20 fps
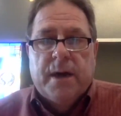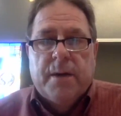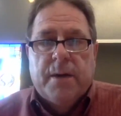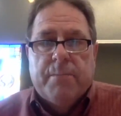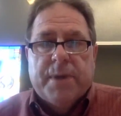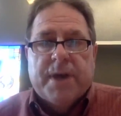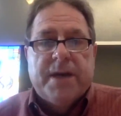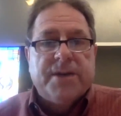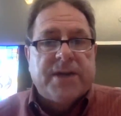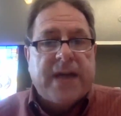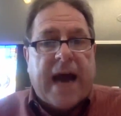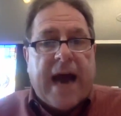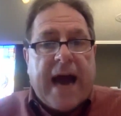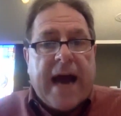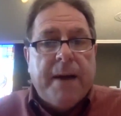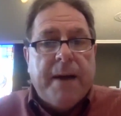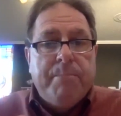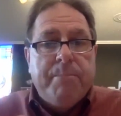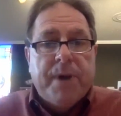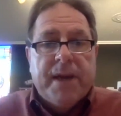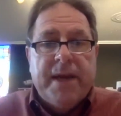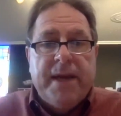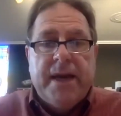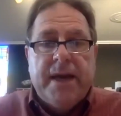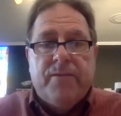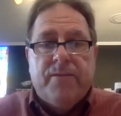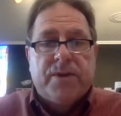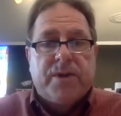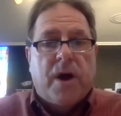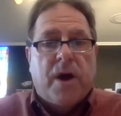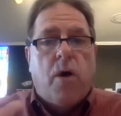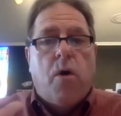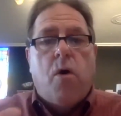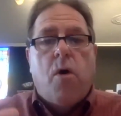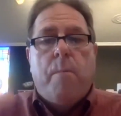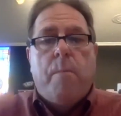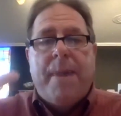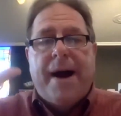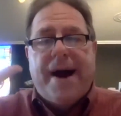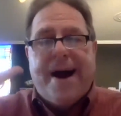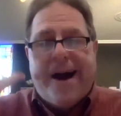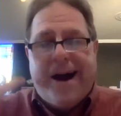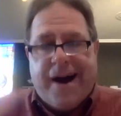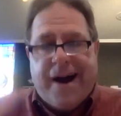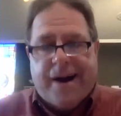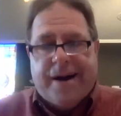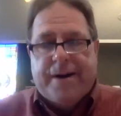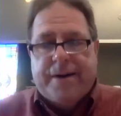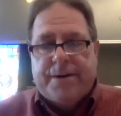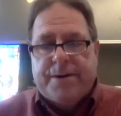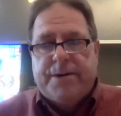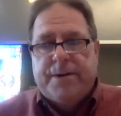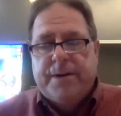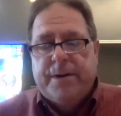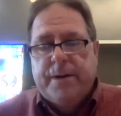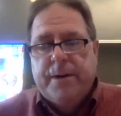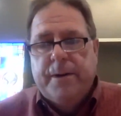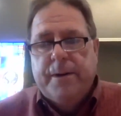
because I believe with all my heart